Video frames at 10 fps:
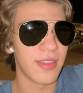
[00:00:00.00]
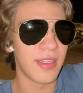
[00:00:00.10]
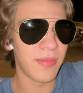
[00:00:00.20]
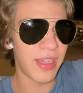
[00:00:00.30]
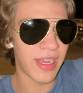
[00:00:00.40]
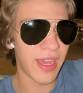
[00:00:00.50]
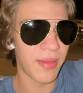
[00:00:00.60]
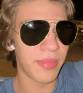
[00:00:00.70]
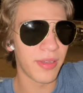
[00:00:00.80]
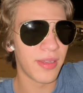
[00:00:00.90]
It may
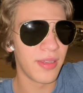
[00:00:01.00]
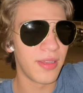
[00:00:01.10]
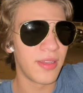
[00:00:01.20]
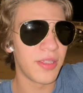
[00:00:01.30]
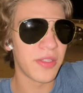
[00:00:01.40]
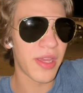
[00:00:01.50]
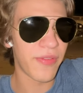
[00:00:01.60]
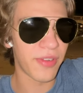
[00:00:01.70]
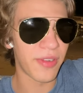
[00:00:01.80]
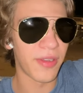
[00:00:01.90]
happen. You
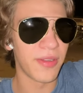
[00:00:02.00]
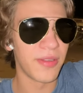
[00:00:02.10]
never know.